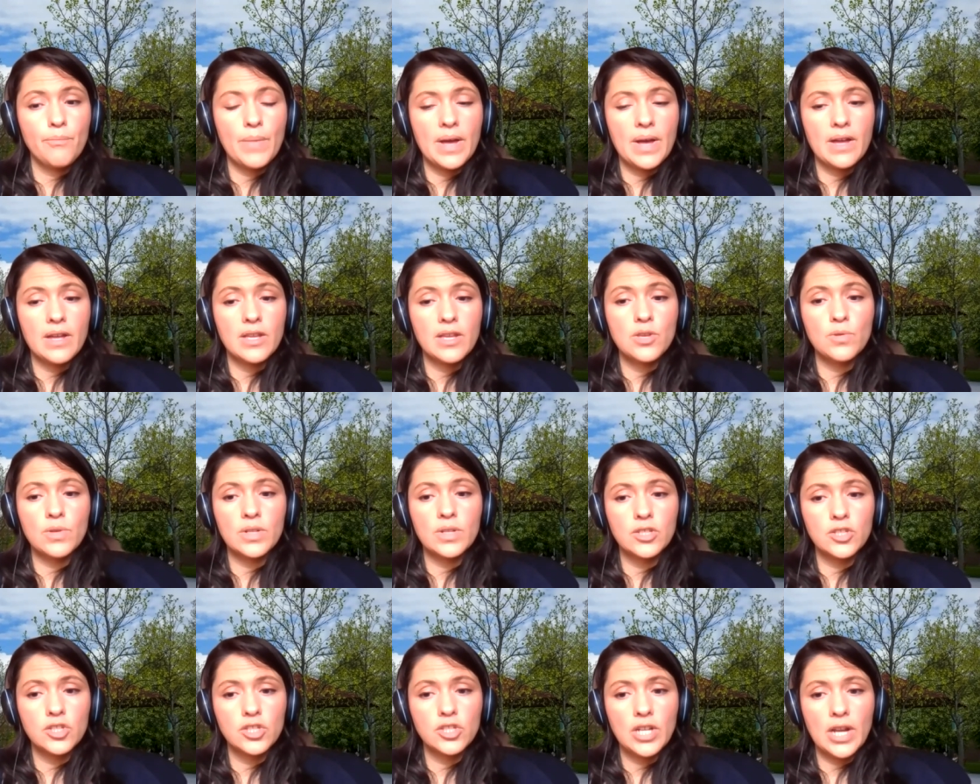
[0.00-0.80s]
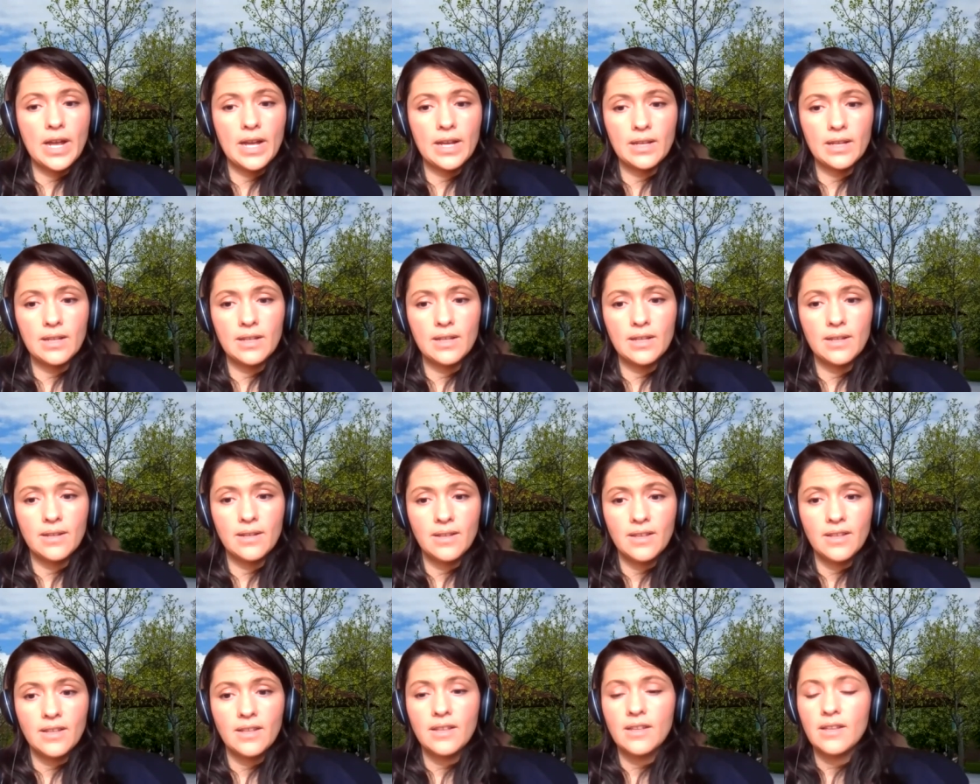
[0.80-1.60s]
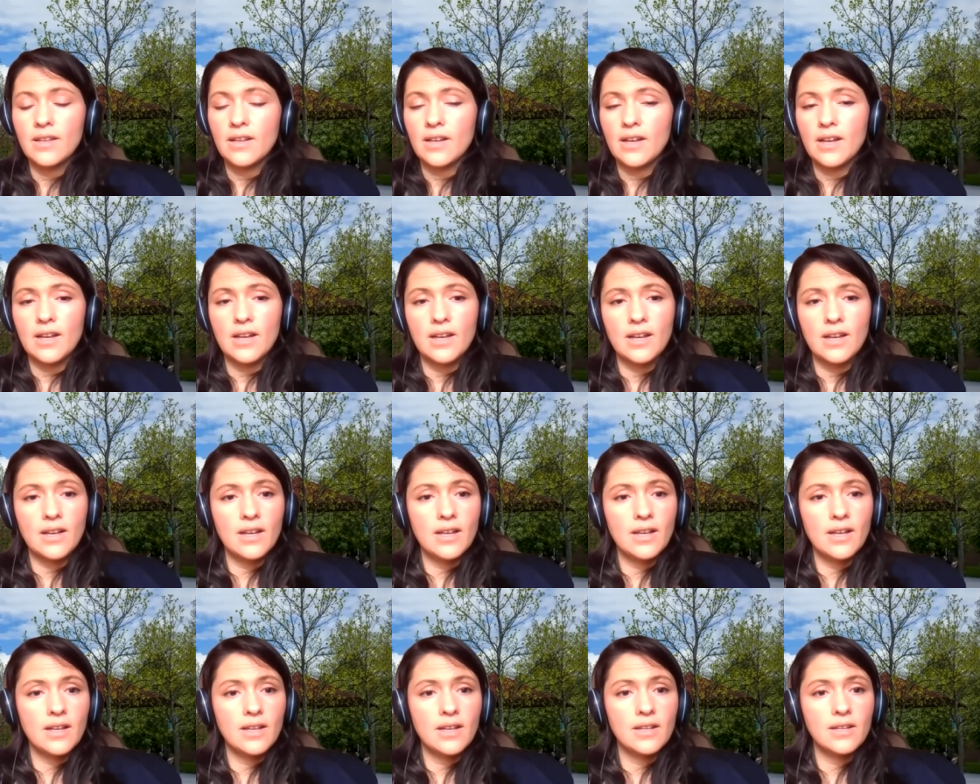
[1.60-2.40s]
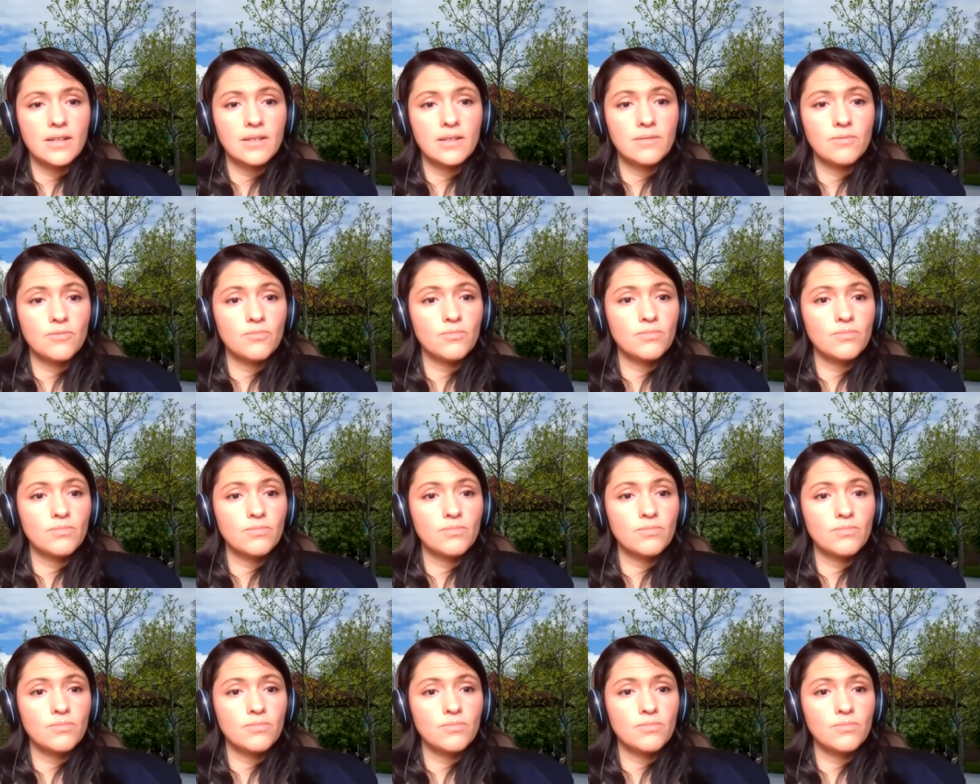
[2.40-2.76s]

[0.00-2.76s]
But you can check Uh,